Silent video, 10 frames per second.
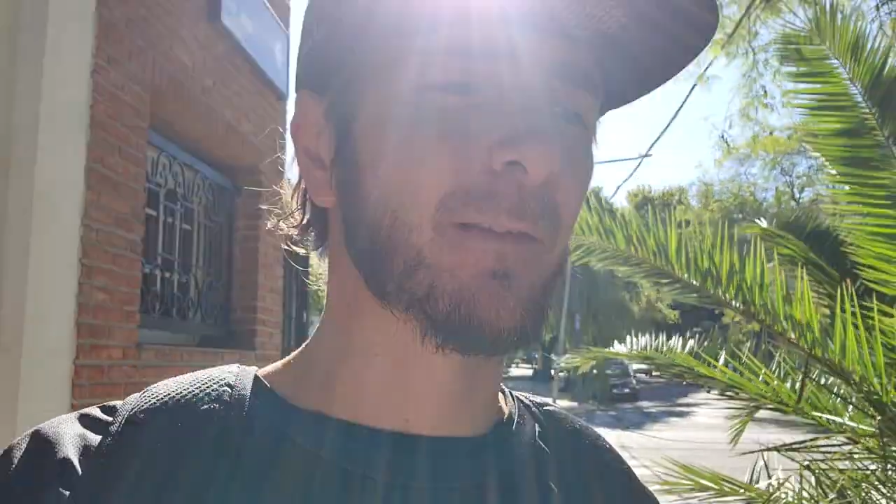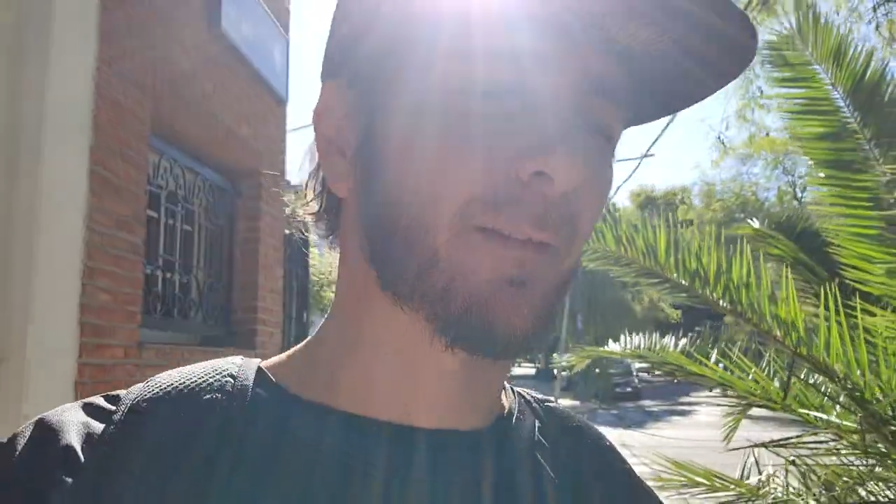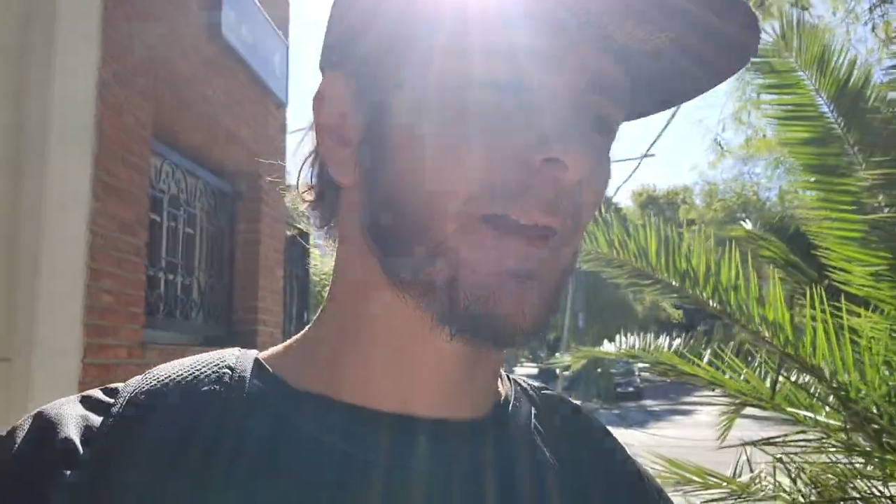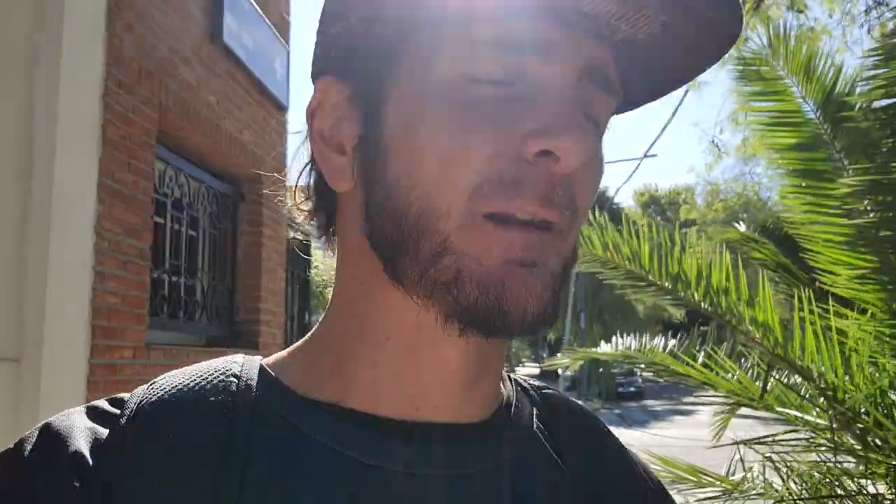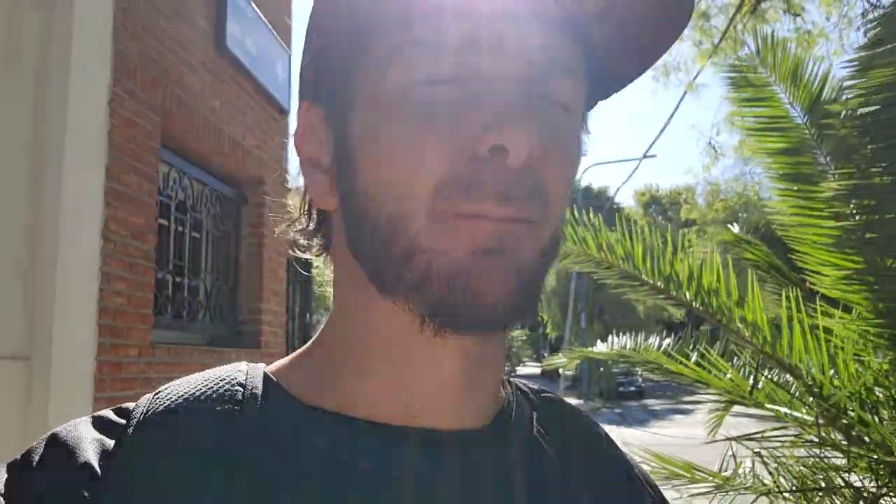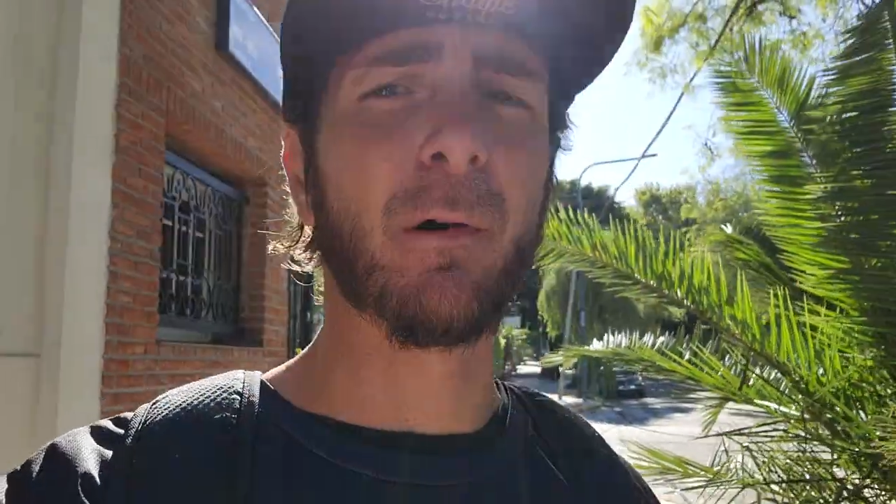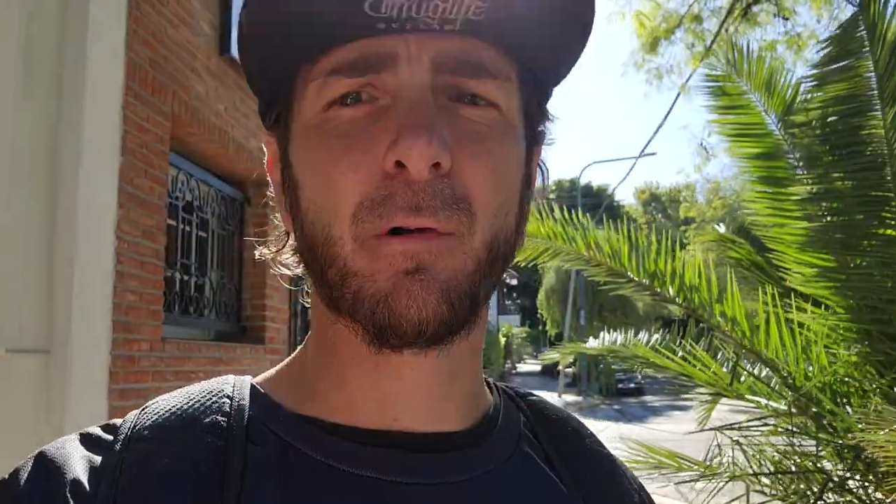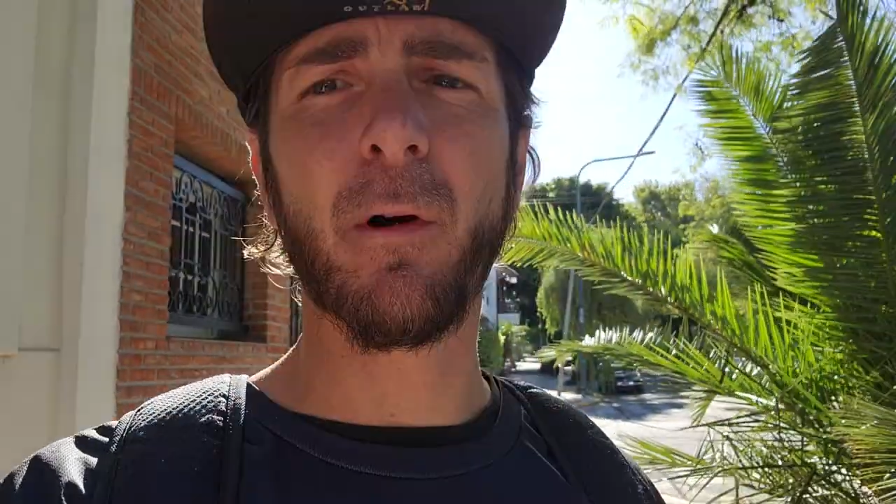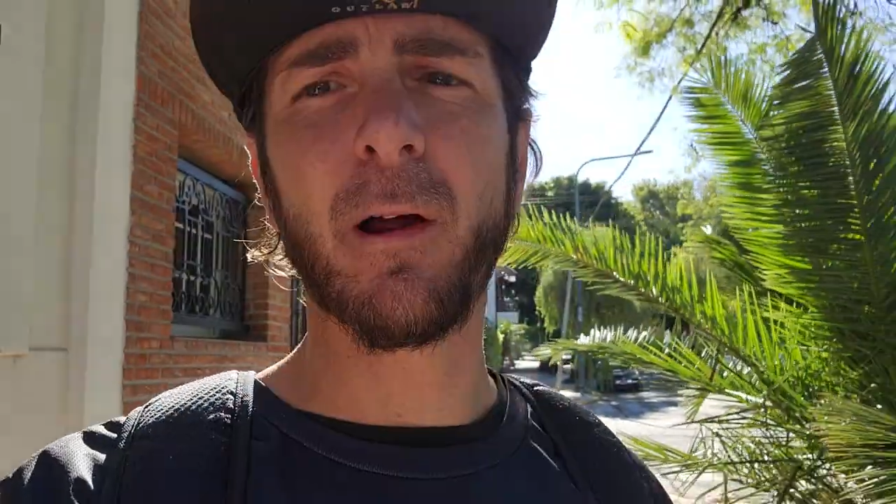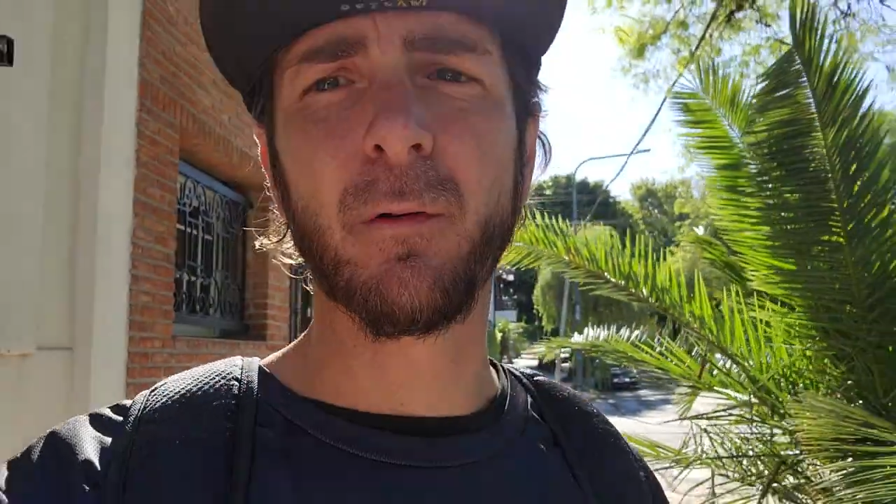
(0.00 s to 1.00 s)
stayed in
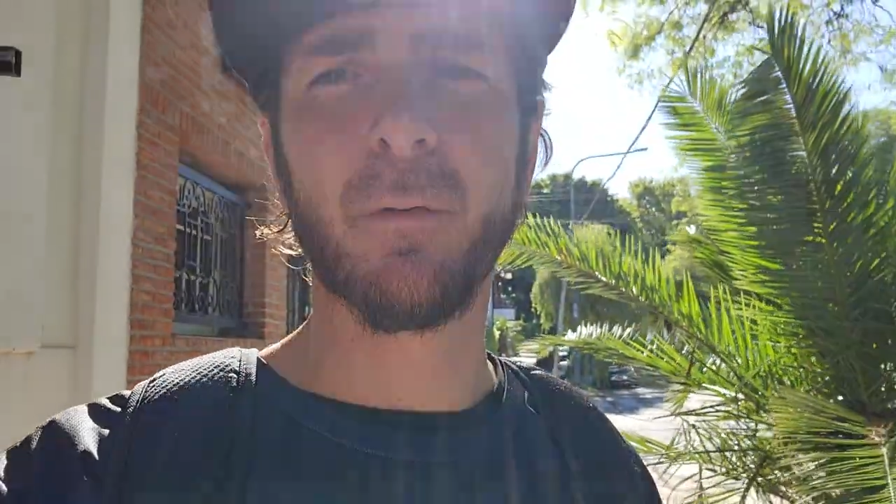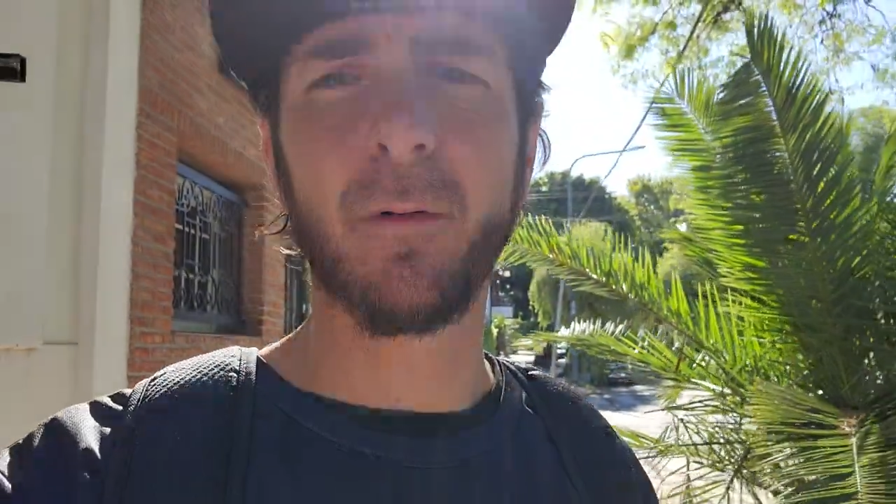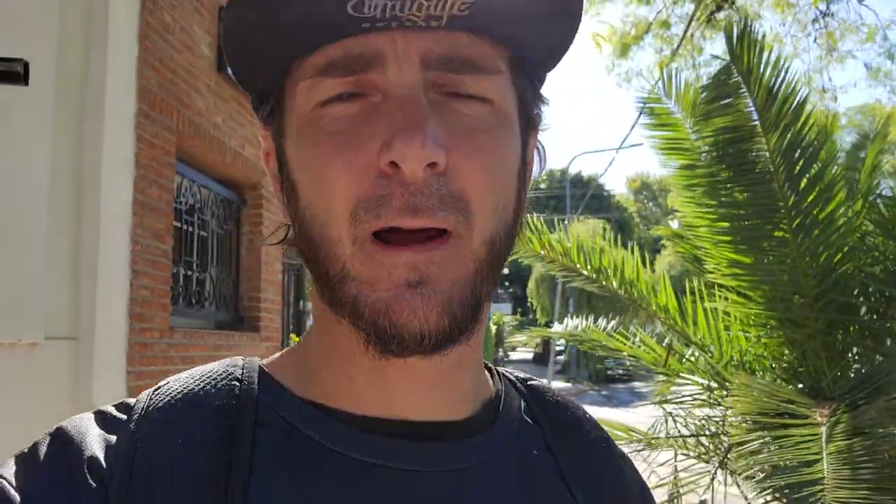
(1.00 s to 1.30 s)
Belgrano,